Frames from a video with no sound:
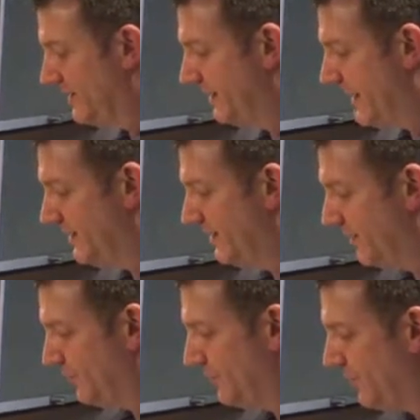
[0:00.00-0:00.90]
And again,
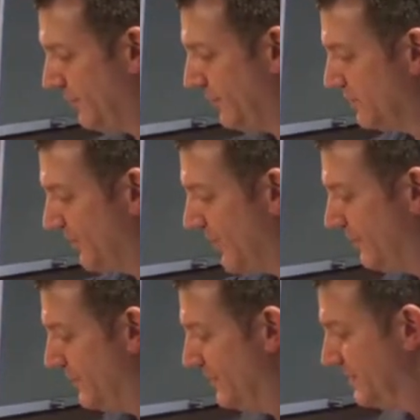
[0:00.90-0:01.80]
I'm going to give those
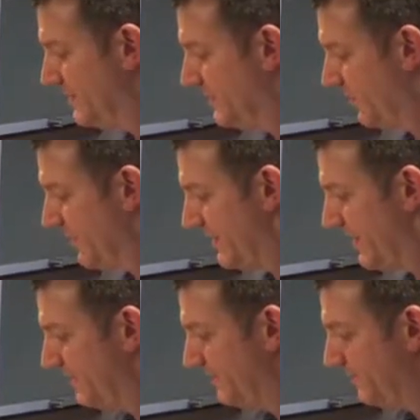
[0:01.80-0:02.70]
5 minutes to sweat
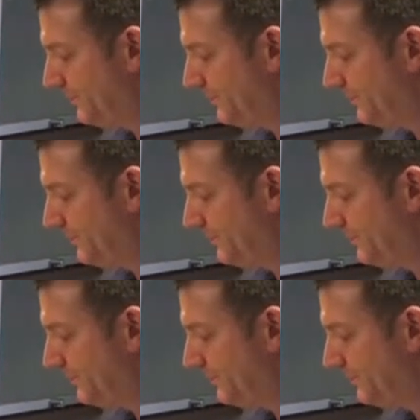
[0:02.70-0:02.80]
down